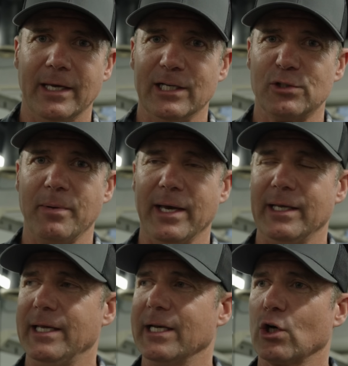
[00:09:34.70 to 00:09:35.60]
It's
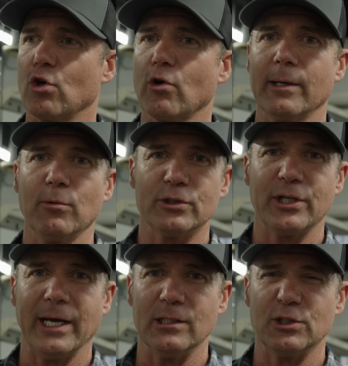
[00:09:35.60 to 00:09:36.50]
been an incredible
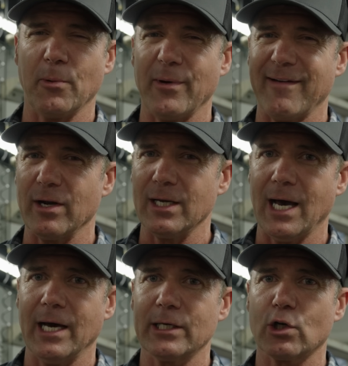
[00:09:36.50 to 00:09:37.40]
challenge, but we have a
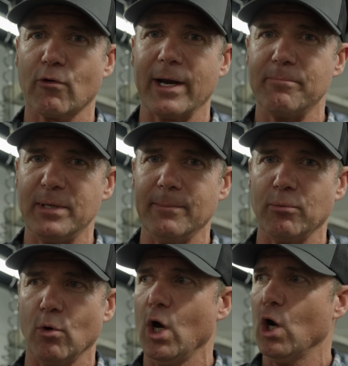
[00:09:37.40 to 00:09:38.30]
lot of great
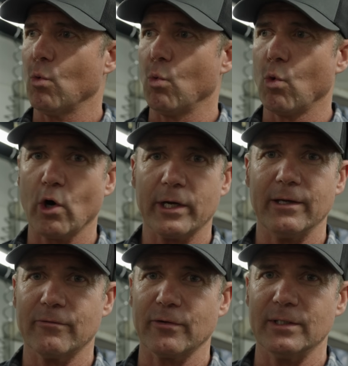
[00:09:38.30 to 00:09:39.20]
people
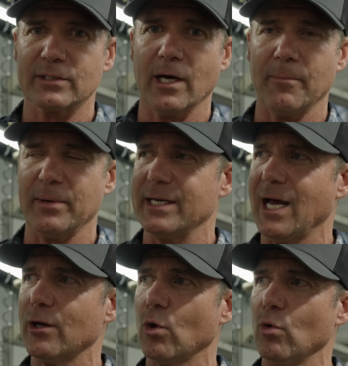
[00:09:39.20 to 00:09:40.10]
working for this company,
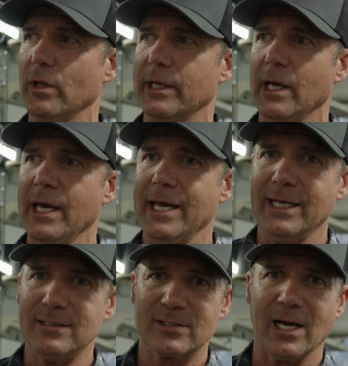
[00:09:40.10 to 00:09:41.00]
not only
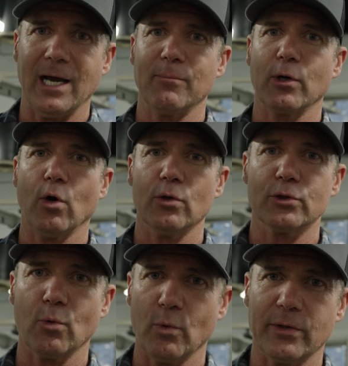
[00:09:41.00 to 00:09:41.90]
inside, but
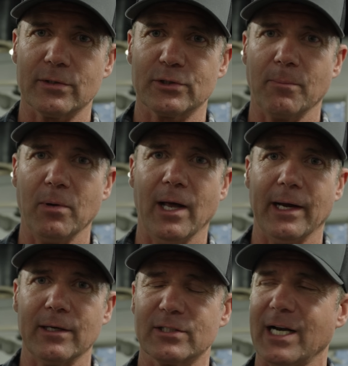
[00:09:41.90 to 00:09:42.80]
also with our
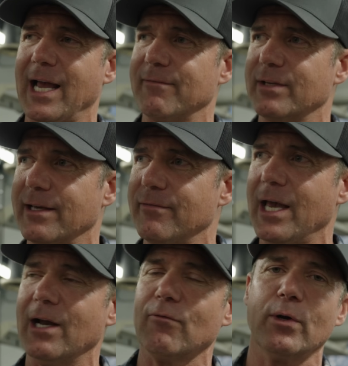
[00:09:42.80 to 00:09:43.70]
suppliers. And I have to give
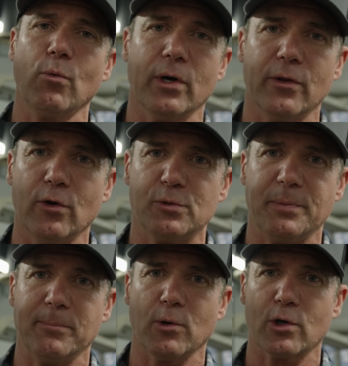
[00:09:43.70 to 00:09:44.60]
every one of those
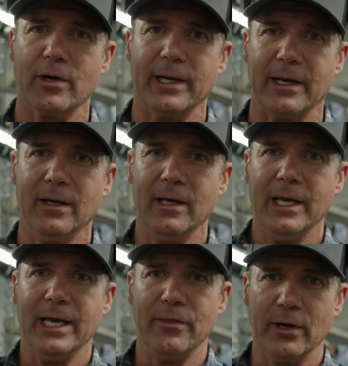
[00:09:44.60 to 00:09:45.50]
people credit
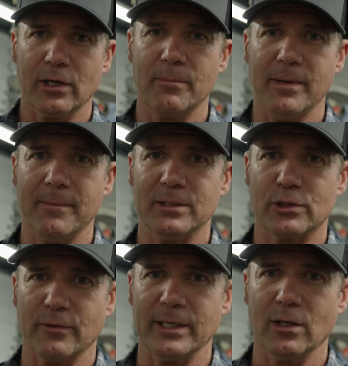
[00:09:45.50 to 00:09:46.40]
in their commitment
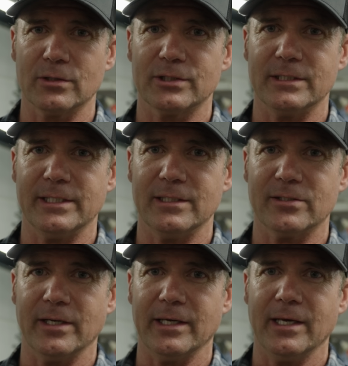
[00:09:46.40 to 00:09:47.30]
to relaunching
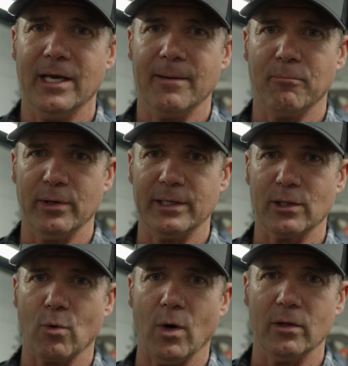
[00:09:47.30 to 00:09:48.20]
TC and putting
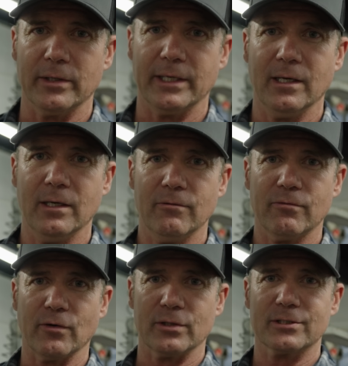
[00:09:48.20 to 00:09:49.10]
the quality
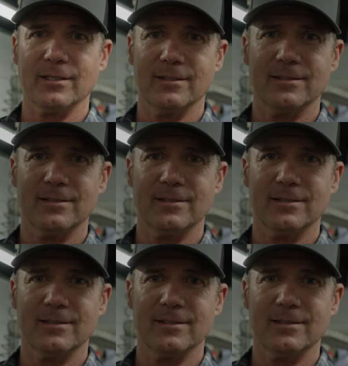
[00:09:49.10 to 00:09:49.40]
first.